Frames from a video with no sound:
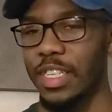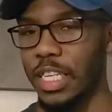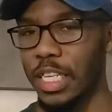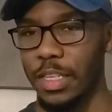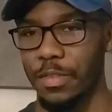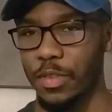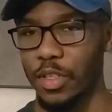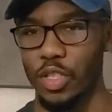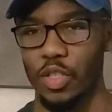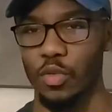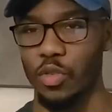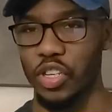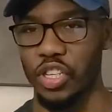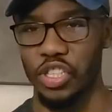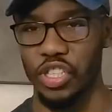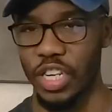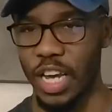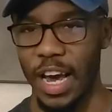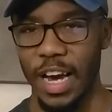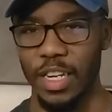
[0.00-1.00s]
even do a
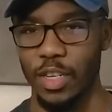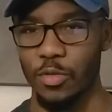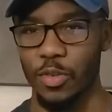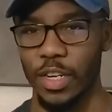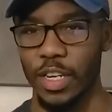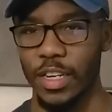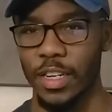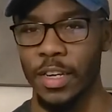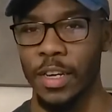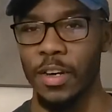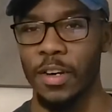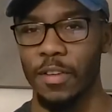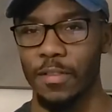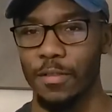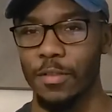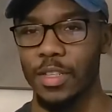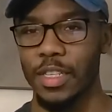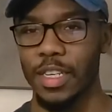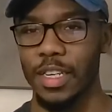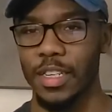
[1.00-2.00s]
shadowing
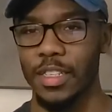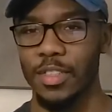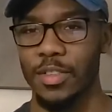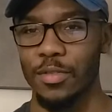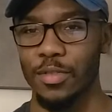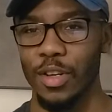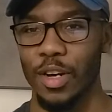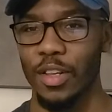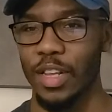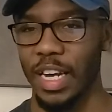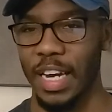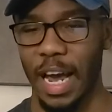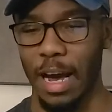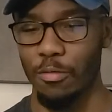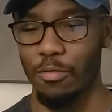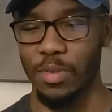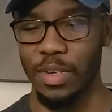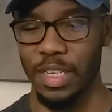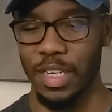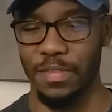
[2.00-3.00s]
for this,
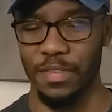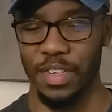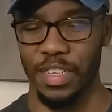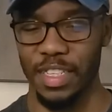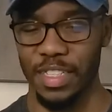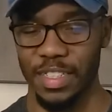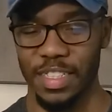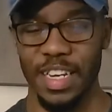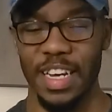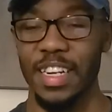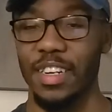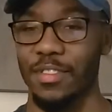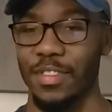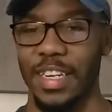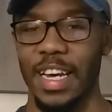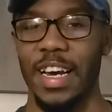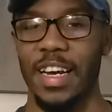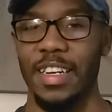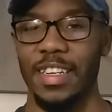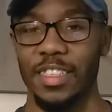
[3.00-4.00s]
I wouldn't even
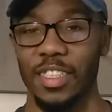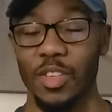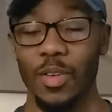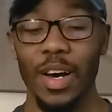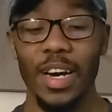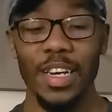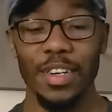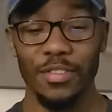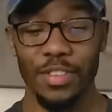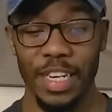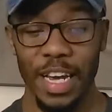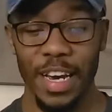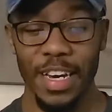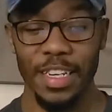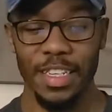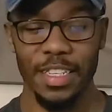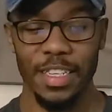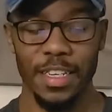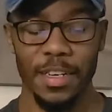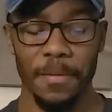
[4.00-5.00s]
entertain it. So I
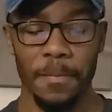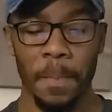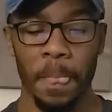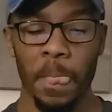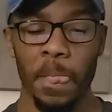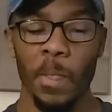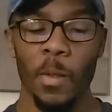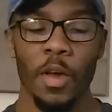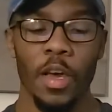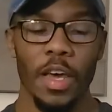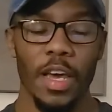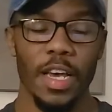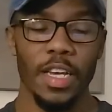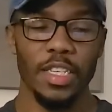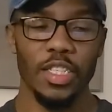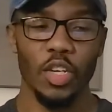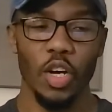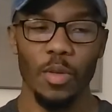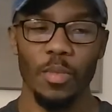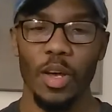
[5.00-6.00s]
entertained it,
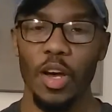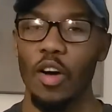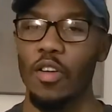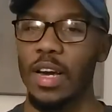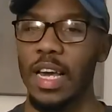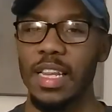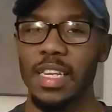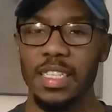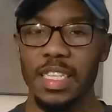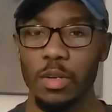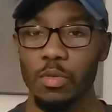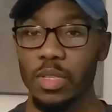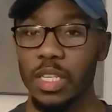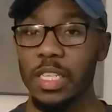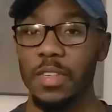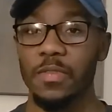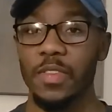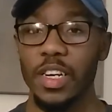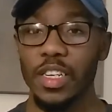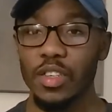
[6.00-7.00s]
and so I'm like, okay, let's see what
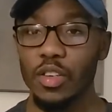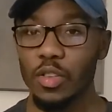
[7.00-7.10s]
these vendor